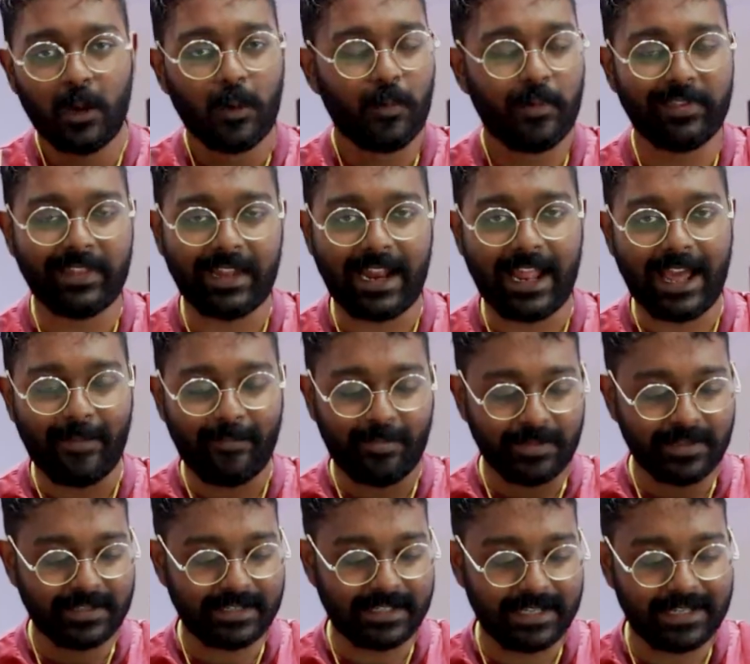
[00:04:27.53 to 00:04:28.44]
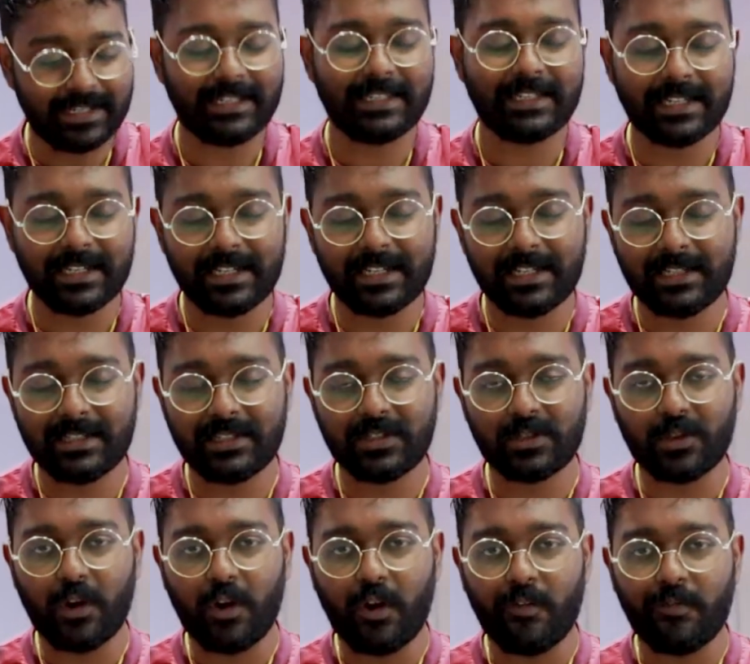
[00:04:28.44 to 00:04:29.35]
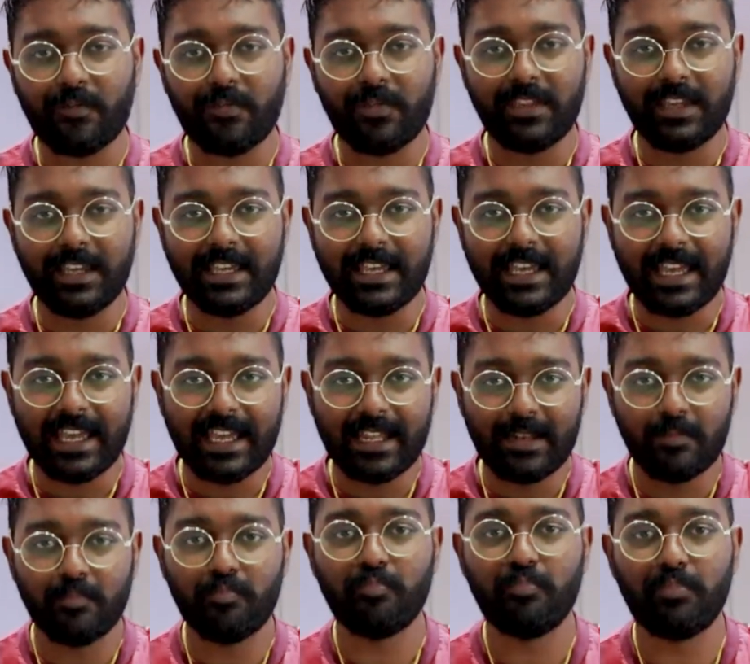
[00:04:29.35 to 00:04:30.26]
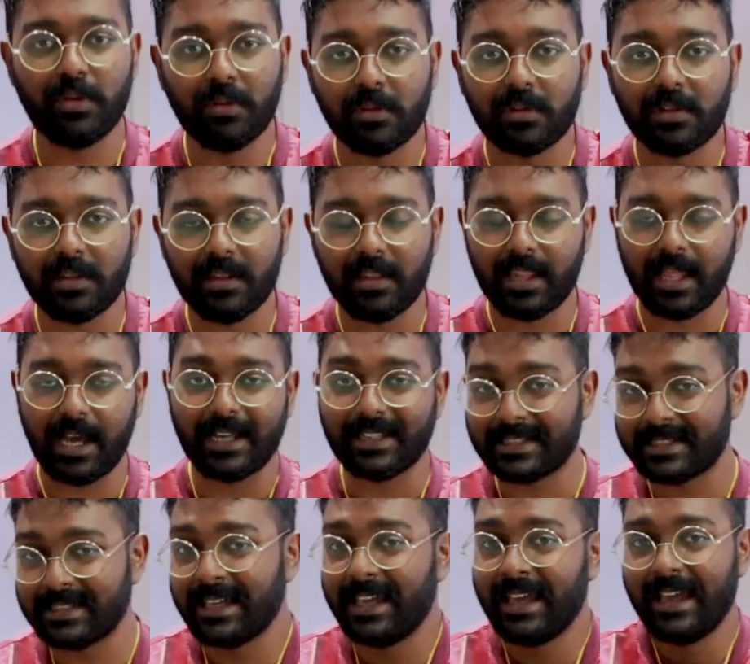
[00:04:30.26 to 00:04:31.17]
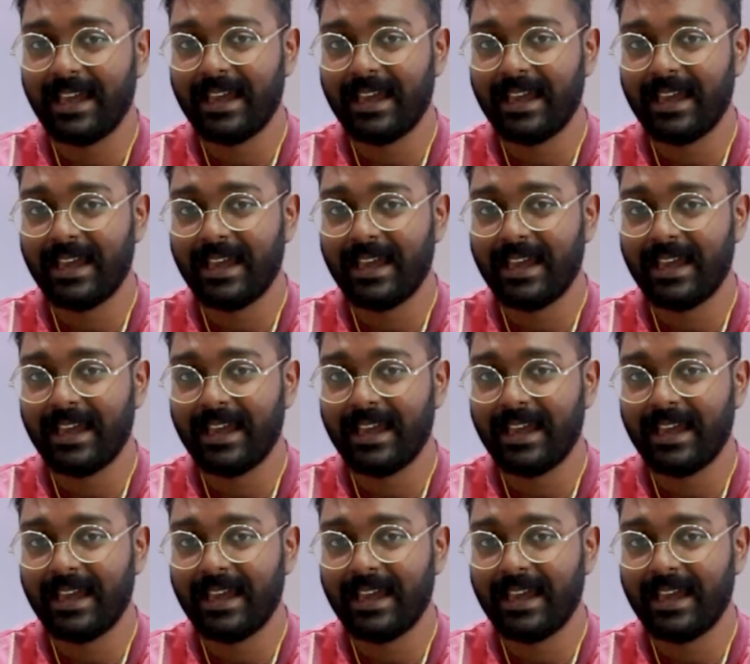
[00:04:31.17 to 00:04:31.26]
When that happens, it turns off the inbuilt lights.